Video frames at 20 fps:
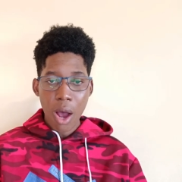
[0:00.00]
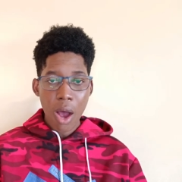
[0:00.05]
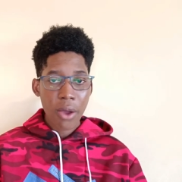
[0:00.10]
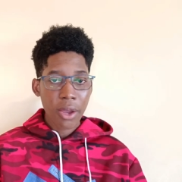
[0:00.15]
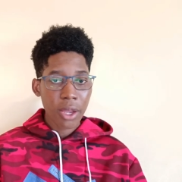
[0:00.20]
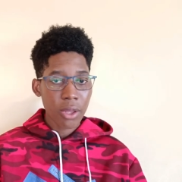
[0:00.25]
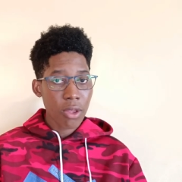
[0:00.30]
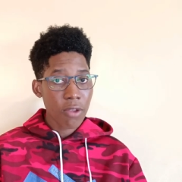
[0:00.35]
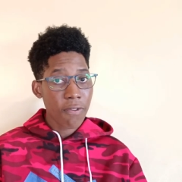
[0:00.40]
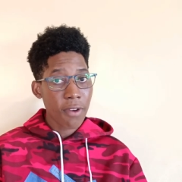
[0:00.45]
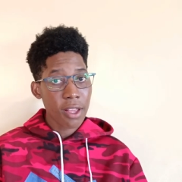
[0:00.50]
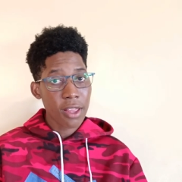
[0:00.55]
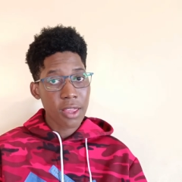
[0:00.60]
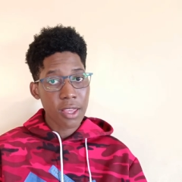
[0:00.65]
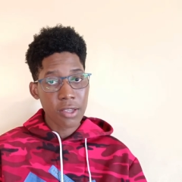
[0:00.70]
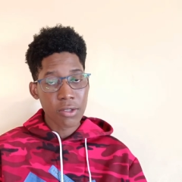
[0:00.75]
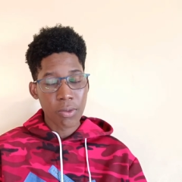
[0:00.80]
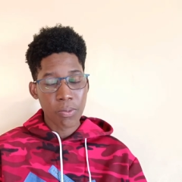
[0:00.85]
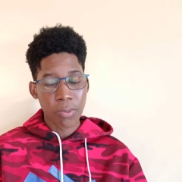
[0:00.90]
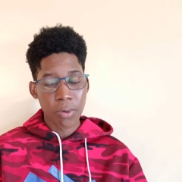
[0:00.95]
how can you find
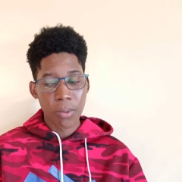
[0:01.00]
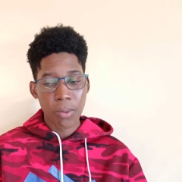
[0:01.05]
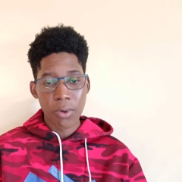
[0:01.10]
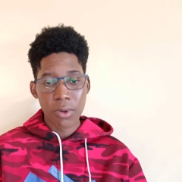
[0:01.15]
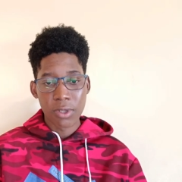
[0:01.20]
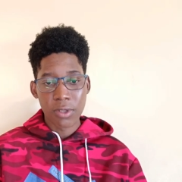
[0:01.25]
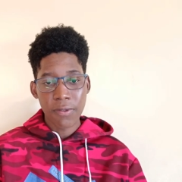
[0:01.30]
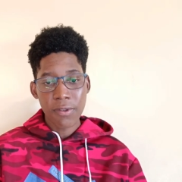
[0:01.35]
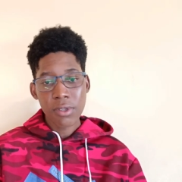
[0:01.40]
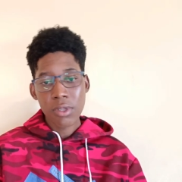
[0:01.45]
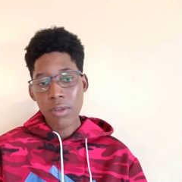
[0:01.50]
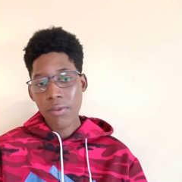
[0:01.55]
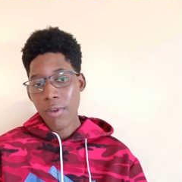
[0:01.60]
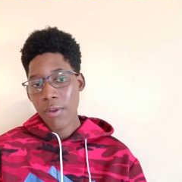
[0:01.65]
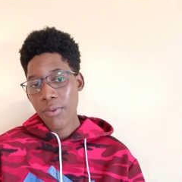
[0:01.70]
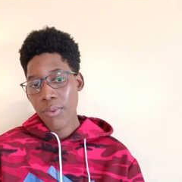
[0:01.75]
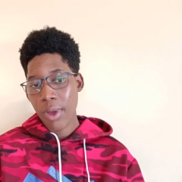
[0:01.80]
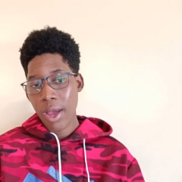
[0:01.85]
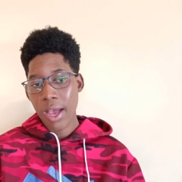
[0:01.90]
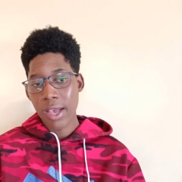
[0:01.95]
things to promote? First of all, you
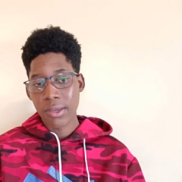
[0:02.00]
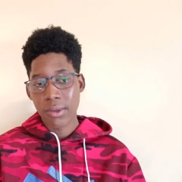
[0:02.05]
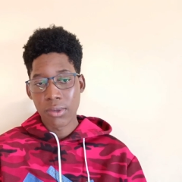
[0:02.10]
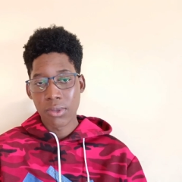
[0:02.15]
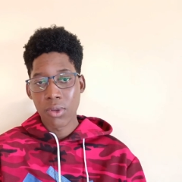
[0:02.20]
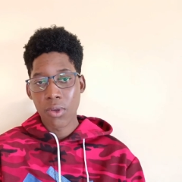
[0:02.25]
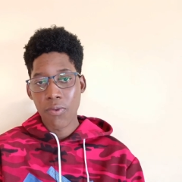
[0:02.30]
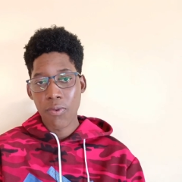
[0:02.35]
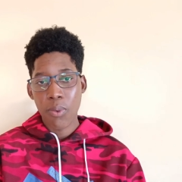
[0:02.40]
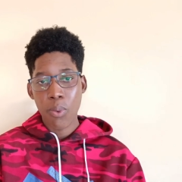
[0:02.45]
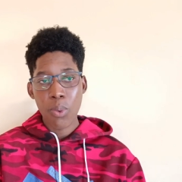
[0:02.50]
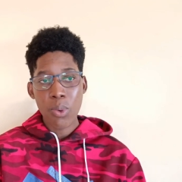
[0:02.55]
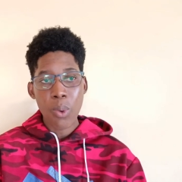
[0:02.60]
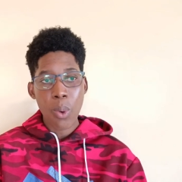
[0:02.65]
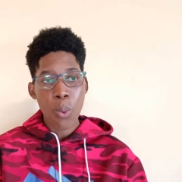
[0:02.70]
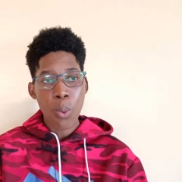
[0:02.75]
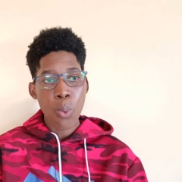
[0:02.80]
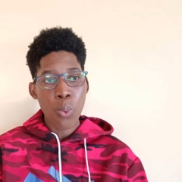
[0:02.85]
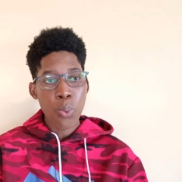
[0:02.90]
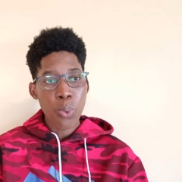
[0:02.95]
have to ask yourself,
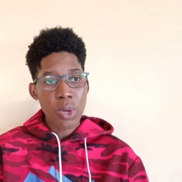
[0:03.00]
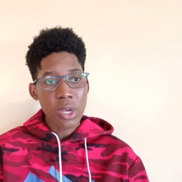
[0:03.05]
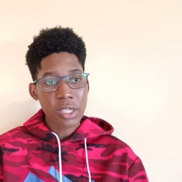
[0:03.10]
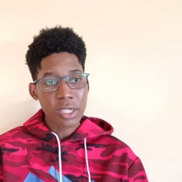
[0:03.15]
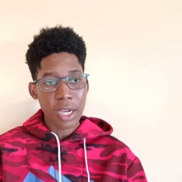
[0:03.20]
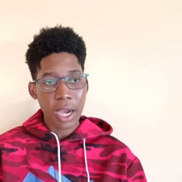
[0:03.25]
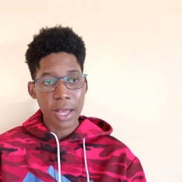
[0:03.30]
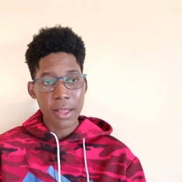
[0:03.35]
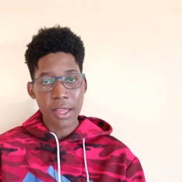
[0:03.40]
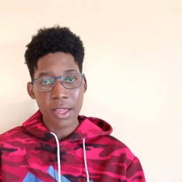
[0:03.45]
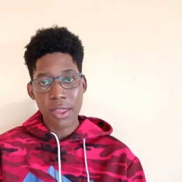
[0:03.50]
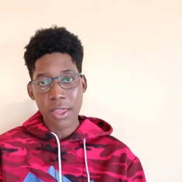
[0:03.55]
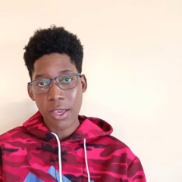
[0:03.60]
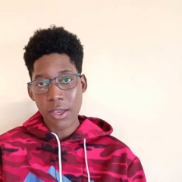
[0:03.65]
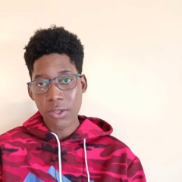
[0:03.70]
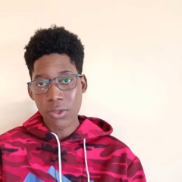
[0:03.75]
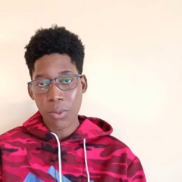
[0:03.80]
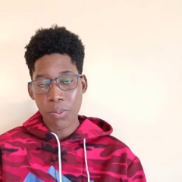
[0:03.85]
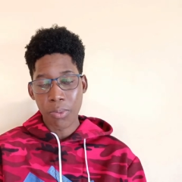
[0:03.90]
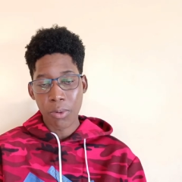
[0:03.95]
which are the
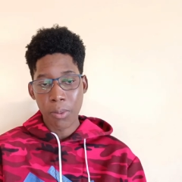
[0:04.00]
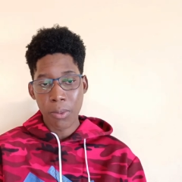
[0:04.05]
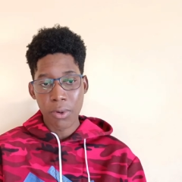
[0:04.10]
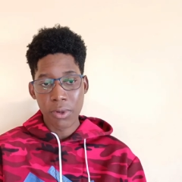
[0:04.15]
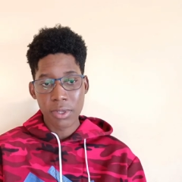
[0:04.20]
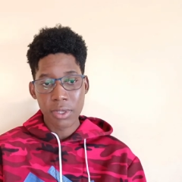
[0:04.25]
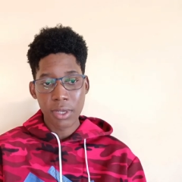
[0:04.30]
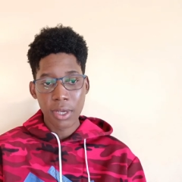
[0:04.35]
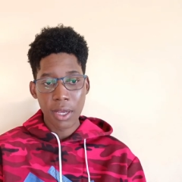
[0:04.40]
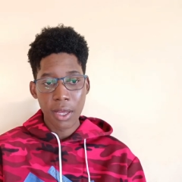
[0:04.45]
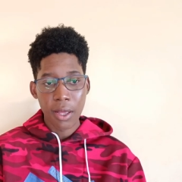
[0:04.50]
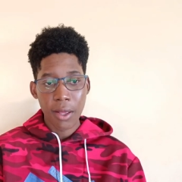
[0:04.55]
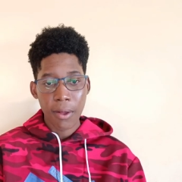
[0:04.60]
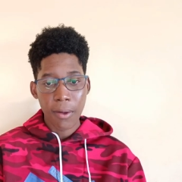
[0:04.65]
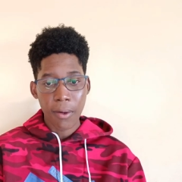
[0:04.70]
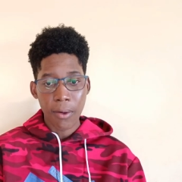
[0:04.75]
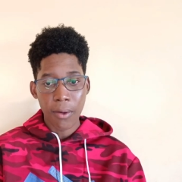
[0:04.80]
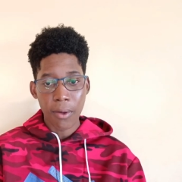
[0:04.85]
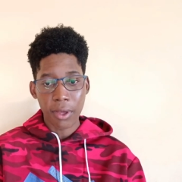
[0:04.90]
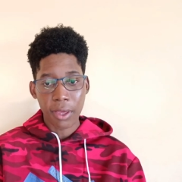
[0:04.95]
things to promote?
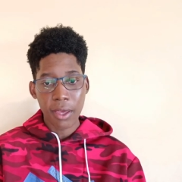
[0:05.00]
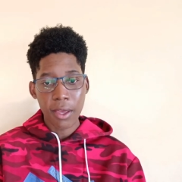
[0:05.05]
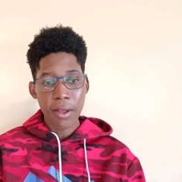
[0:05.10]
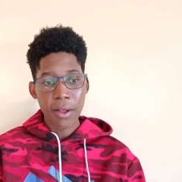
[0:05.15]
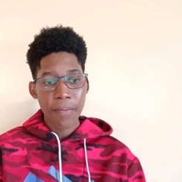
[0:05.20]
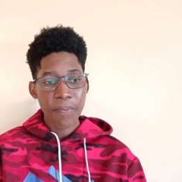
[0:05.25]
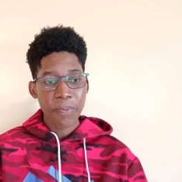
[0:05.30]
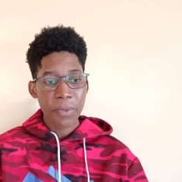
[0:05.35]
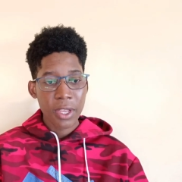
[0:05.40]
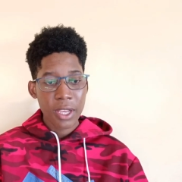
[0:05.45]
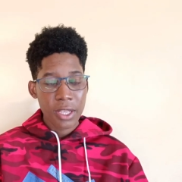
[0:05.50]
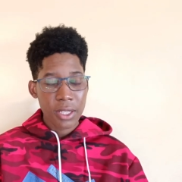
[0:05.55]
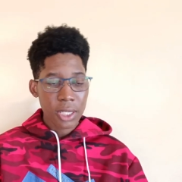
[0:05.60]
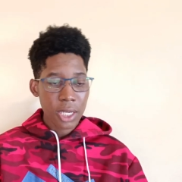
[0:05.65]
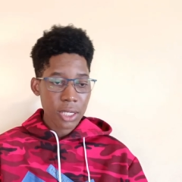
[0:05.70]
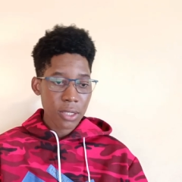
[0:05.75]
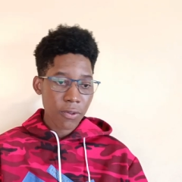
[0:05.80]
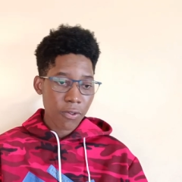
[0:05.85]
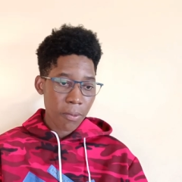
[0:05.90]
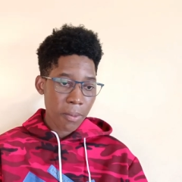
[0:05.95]
Okay.
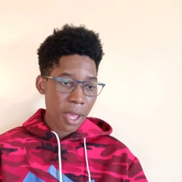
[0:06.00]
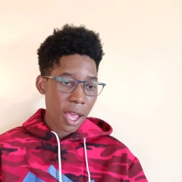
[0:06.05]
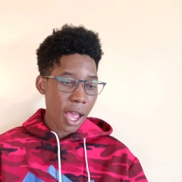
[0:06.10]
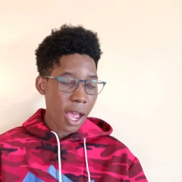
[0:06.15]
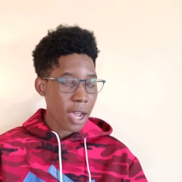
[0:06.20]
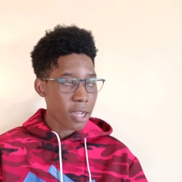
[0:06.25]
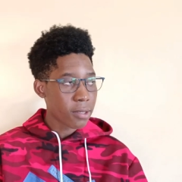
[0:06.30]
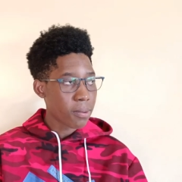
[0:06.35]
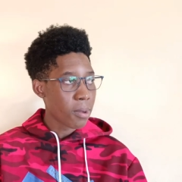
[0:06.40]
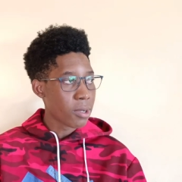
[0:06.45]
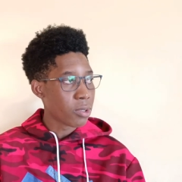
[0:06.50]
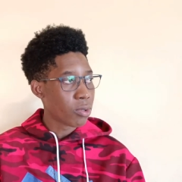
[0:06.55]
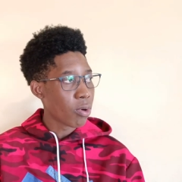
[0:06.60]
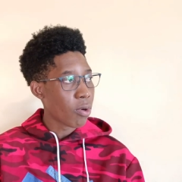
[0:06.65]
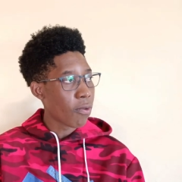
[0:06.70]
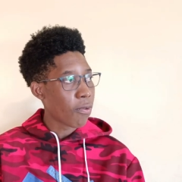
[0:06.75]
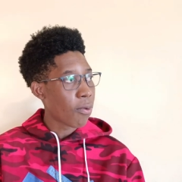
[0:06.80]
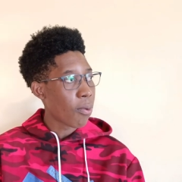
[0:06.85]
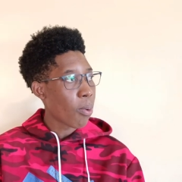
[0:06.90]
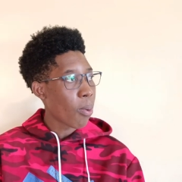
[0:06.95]
So as for me, I ask
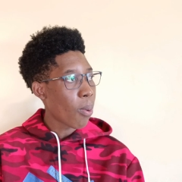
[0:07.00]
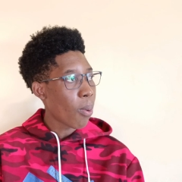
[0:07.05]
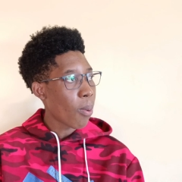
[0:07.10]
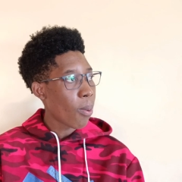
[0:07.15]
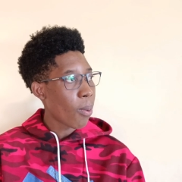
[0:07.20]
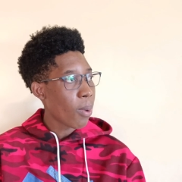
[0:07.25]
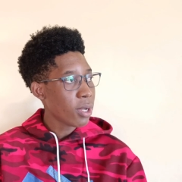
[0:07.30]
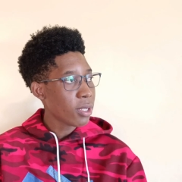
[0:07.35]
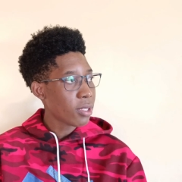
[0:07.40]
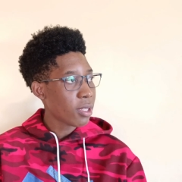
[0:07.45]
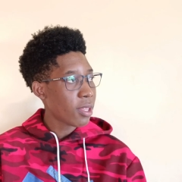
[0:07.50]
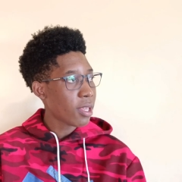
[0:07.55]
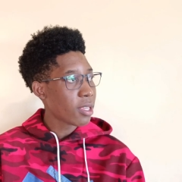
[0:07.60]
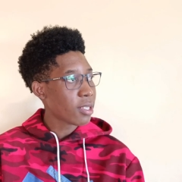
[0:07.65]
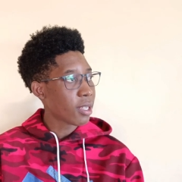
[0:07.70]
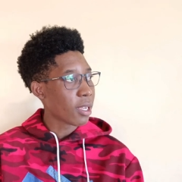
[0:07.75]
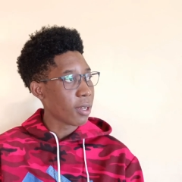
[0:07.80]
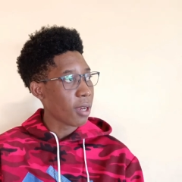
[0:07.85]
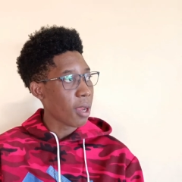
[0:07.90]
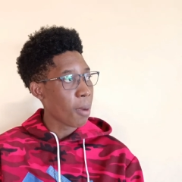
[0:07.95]
myself, what
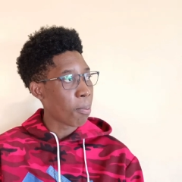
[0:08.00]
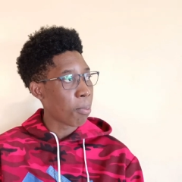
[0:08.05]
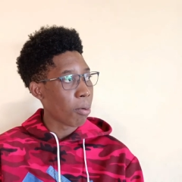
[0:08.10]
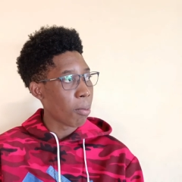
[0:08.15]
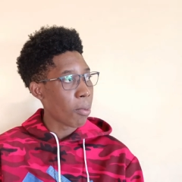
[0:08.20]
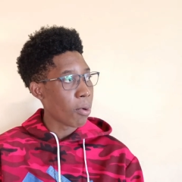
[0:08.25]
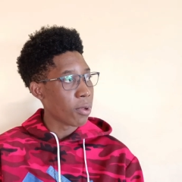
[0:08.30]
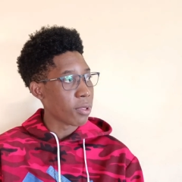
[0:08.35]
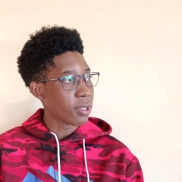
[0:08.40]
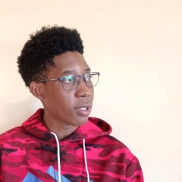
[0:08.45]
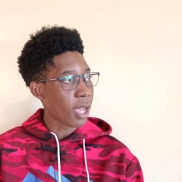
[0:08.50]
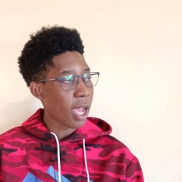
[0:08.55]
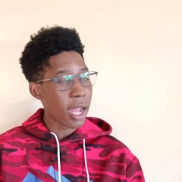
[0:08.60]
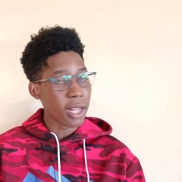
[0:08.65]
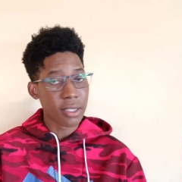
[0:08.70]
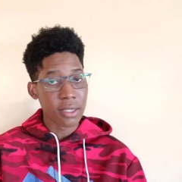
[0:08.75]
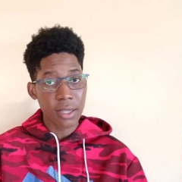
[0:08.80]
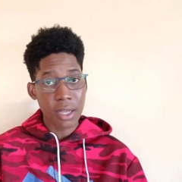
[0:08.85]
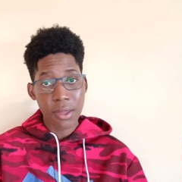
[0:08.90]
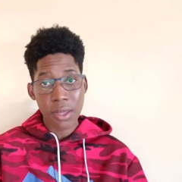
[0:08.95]
things can I promote? I
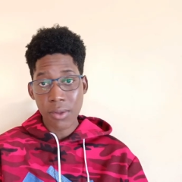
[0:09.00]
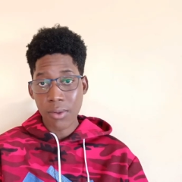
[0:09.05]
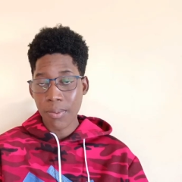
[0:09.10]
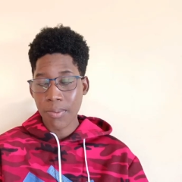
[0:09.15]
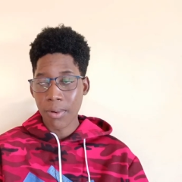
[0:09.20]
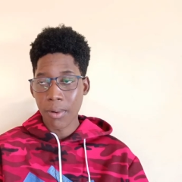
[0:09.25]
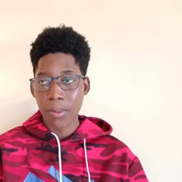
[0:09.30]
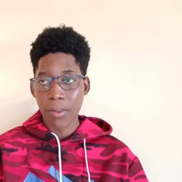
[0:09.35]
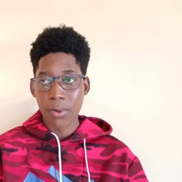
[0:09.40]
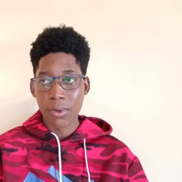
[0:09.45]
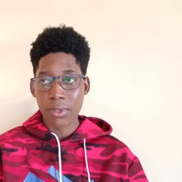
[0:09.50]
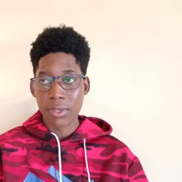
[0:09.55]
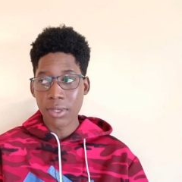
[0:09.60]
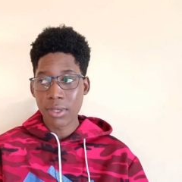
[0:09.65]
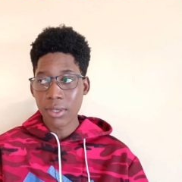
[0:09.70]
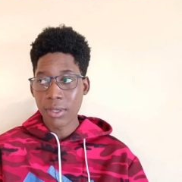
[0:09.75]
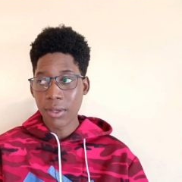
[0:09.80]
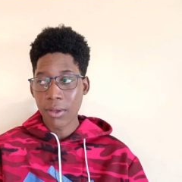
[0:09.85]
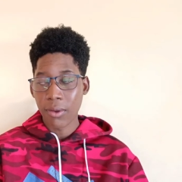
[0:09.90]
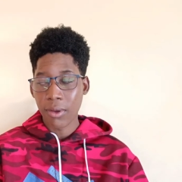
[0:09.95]
had nothing to promote.
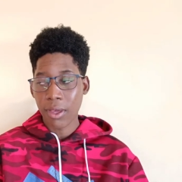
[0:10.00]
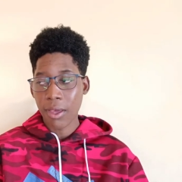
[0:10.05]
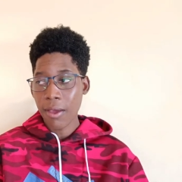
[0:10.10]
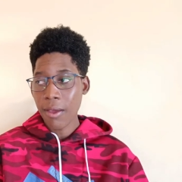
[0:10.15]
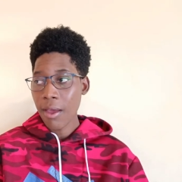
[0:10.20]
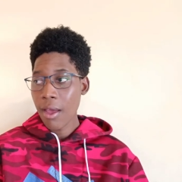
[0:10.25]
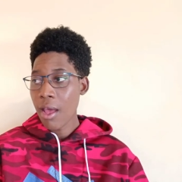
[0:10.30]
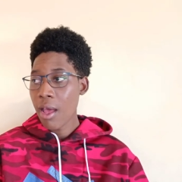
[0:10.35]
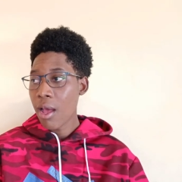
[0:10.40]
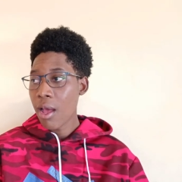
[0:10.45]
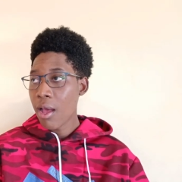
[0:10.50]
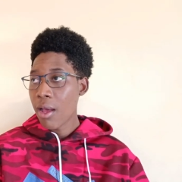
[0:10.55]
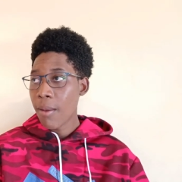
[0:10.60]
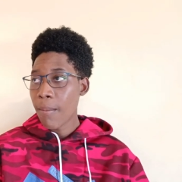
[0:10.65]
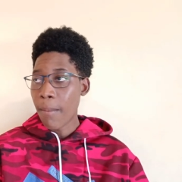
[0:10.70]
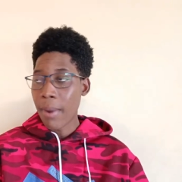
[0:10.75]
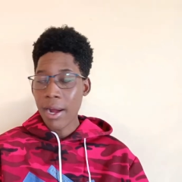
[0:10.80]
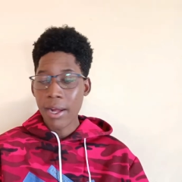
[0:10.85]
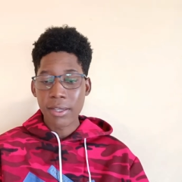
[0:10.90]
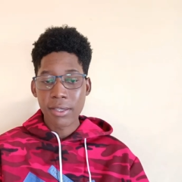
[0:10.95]
Okay.
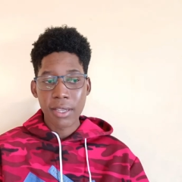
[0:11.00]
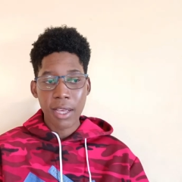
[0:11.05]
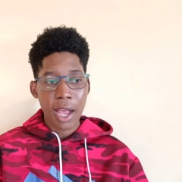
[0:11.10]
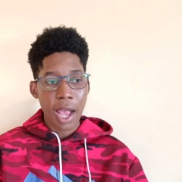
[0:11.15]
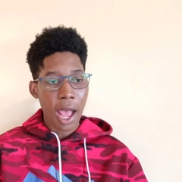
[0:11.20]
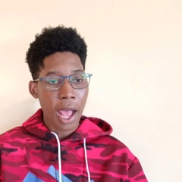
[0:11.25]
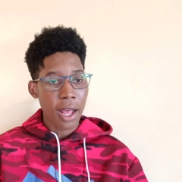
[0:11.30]
But